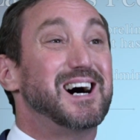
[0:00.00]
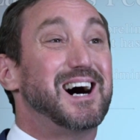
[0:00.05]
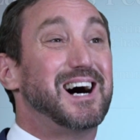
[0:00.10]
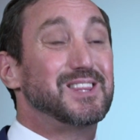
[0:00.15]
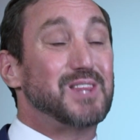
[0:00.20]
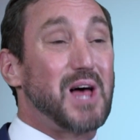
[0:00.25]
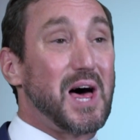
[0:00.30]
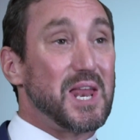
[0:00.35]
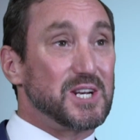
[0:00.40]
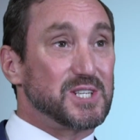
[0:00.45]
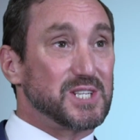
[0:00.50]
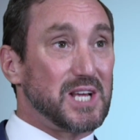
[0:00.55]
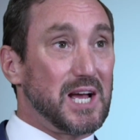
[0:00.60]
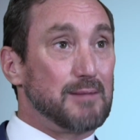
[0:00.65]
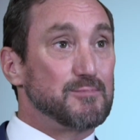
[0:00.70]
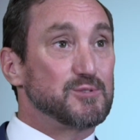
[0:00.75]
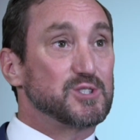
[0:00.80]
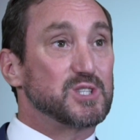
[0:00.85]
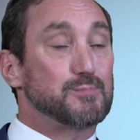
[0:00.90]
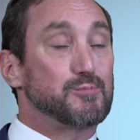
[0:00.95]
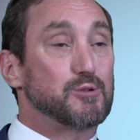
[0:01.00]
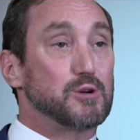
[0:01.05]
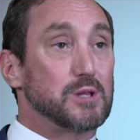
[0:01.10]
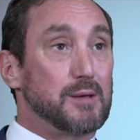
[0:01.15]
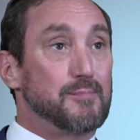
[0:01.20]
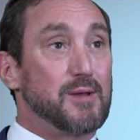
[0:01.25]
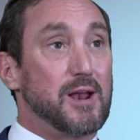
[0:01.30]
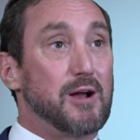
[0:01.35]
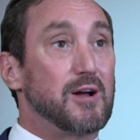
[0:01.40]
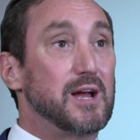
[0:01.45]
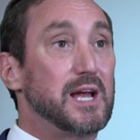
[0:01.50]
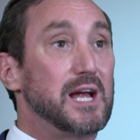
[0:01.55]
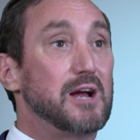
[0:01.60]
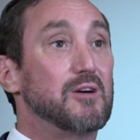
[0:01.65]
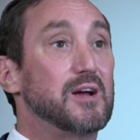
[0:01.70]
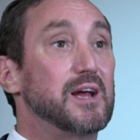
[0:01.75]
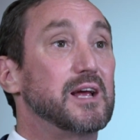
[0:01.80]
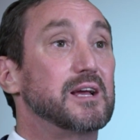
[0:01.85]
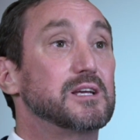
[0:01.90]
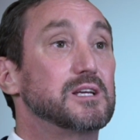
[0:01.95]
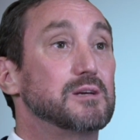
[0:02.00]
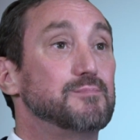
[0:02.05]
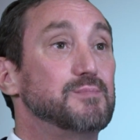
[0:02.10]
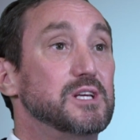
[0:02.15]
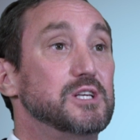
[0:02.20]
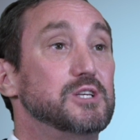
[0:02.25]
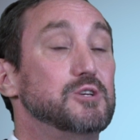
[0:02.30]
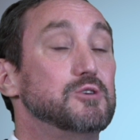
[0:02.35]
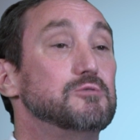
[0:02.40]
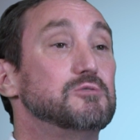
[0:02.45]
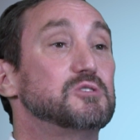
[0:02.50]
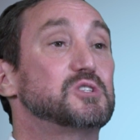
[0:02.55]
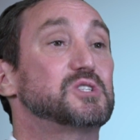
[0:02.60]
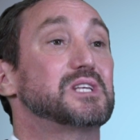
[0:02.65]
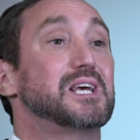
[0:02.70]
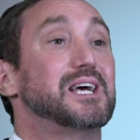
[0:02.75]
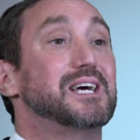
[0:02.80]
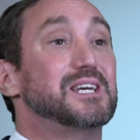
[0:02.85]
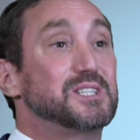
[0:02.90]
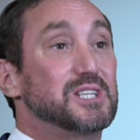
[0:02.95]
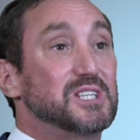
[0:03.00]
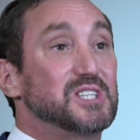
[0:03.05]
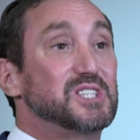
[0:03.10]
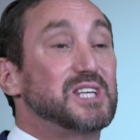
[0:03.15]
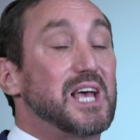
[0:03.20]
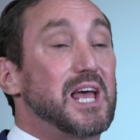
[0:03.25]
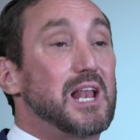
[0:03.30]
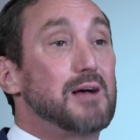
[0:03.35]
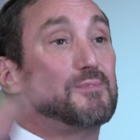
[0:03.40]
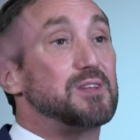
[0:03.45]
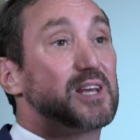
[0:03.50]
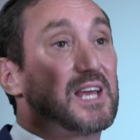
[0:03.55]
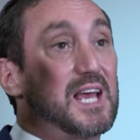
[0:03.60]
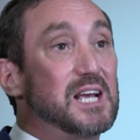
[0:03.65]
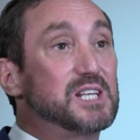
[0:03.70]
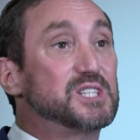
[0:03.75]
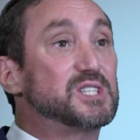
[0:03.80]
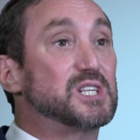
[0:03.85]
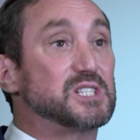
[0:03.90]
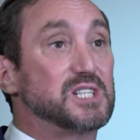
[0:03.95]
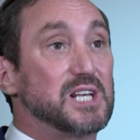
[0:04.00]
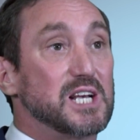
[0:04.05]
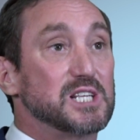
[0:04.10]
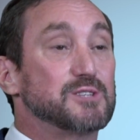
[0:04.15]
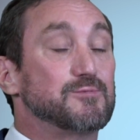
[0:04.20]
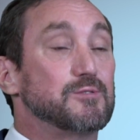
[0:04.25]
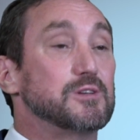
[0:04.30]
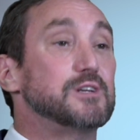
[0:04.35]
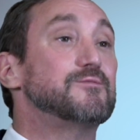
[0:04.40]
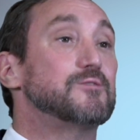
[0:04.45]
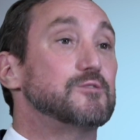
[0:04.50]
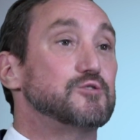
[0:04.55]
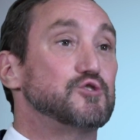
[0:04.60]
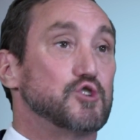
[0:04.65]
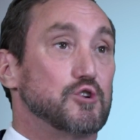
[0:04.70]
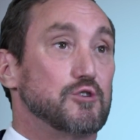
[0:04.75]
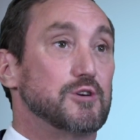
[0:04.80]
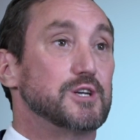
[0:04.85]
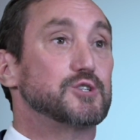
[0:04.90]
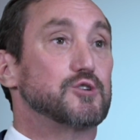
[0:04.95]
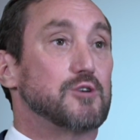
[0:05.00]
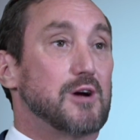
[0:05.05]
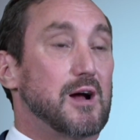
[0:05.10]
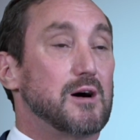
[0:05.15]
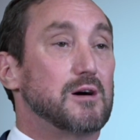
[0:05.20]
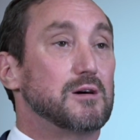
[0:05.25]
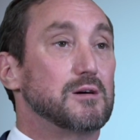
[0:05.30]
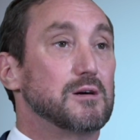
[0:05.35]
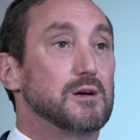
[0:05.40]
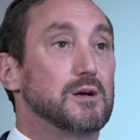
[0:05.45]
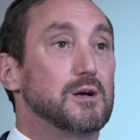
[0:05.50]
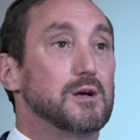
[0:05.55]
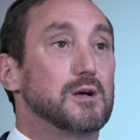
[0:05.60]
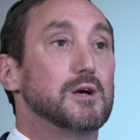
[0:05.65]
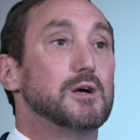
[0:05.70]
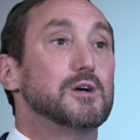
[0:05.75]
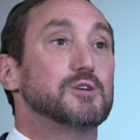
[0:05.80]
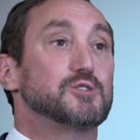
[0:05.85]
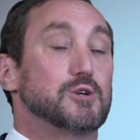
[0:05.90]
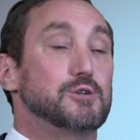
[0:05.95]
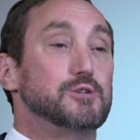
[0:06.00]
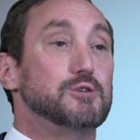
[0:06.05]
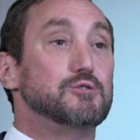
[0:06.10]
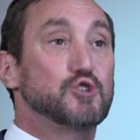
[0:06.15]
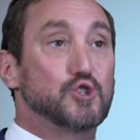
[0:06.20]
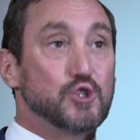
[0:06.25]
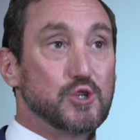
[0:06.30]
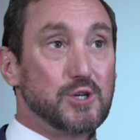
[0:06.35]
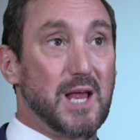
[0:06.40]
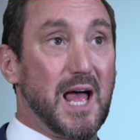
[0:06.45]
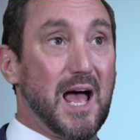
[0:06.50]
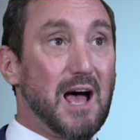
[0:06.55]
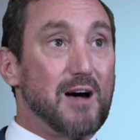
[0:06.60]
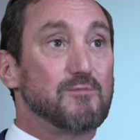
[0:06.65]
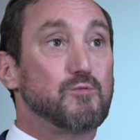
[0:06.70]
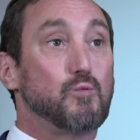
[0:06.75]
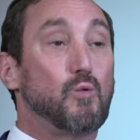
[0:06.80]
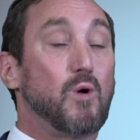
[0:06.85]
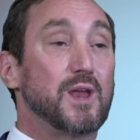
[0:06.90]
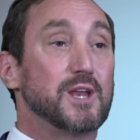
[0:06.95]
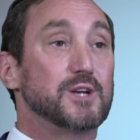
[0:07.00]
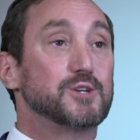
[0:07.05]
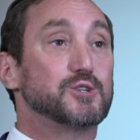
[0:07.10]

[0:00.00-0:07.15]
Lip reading: A lot of times the preliminary hearing could be used to set up the case successfully for jury trial. So you should have one